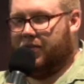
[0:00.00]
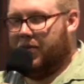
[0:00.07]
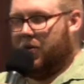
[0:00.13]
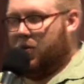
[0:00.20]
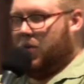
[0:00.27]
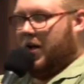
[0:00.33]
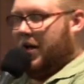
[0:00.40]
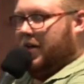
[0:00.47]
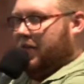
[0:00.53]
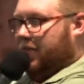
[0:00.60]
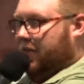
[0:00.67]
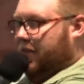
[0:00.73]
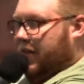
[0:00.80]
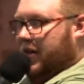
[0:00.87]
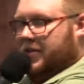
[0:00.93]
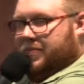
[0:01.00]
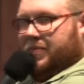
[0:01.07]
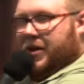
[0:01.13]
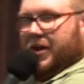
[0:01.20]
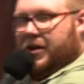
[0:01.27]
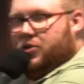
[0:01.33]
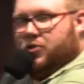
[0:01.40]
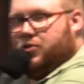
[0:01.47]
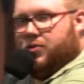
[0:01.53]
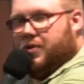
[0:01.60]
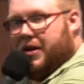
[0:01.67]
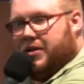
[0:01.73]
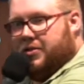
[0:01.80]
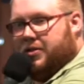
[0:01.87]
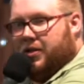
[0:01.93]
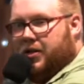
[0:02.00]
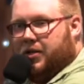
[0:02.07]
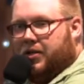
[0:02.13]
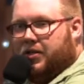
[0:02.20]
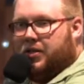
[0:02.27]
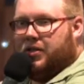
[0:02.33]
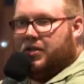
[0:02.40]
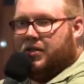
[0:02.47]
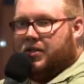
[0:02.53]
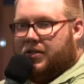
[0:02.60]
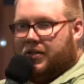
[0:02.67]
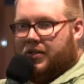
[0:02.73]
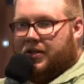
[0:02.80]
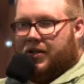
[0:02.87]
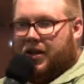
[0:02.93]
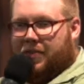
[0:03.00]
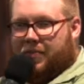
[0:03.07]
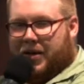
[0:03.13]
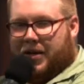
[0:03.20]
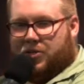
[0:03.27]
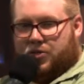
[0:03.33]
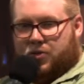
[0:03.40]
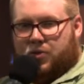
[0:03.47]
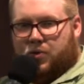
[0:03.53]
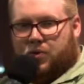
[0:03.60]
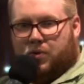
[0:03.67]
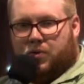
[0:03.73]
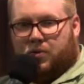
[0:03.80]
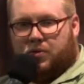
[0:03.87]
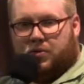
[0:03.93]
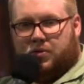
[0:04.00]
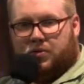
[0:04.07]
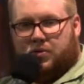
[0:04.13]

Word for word: My wife is my treasure and my jewel.